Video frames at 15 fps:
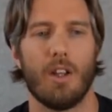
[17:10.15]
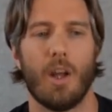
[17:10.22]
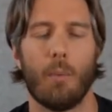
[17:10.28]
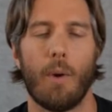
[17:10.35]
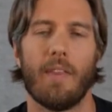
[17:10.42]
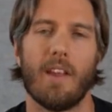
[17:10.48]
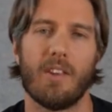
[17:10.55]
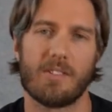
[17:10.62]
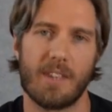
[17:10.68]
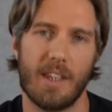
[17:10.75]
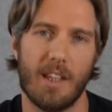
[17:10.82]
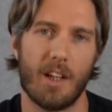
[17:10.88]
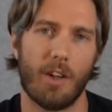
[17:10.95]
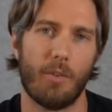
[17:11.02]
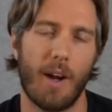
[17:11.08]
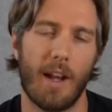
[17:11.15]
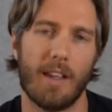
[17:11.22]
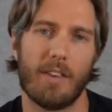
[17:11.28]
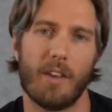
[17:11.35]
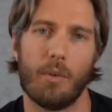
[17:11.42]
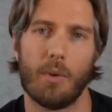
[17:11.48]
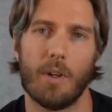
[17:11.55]
when they see an array
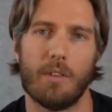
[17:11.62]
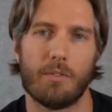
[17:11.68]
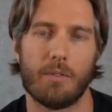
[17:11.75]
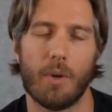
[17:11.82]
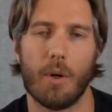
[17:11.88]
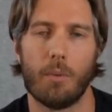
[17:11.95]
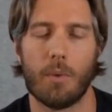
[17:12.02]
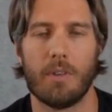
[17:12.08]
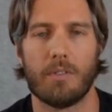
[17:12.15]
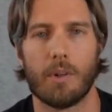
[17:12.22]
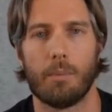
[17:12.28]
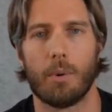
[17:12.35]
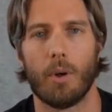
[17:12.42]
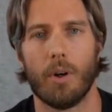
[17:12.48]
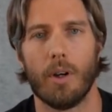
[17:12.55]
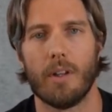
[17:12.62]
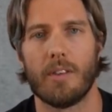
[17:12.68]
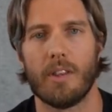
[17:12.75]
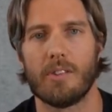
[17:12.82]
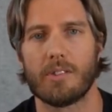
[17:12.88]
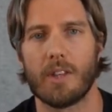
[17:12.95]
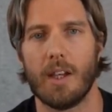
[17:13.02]
that we've deployed, they
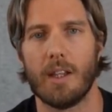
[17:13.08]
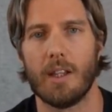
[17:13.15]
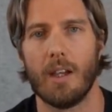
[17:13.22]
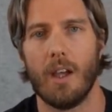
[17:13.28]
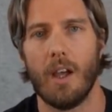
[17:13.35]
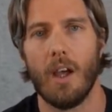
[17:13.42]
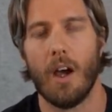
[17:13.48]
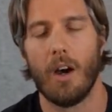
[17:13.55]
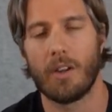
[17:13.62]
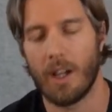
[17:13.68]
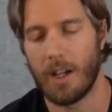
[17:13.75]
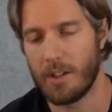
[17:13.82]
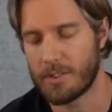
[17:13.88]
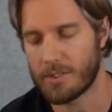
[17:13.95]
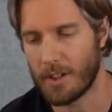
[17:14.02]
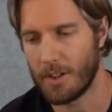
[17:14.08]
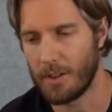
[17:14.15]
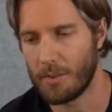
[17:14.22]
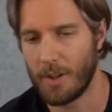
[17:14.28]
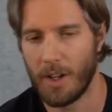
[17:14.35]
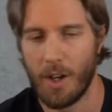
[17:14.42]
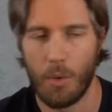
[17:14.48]
say, okay,
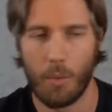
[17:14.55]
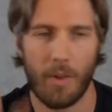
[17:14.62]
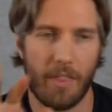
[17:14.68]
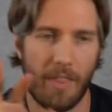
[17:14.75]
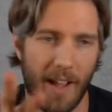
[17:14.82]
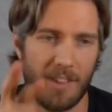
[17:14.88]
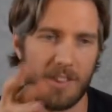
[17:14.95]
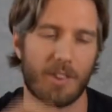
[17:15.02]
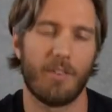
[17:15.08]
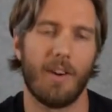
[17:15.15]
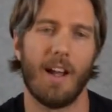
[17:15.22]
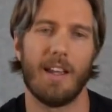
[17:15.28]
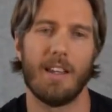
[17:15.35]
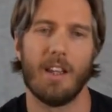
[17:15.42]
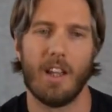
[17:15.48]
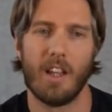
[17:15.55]
so with that array,